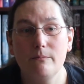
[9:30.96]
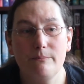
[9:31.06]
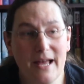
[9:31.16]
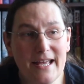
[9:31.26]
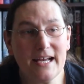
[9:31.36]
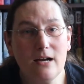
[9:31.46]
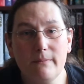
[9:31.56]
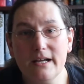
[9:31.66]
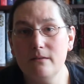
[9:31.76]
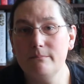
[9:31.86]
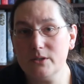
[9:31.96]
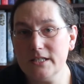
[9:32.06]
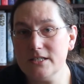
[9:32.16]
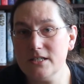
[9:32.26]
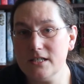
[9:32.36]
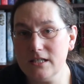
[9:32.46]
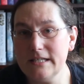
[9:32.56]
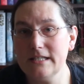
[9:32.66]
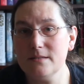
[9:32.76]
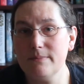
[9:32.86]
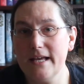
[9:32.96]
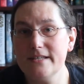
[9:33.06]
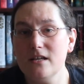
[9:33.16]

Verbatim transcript: paying out my own money to clean this place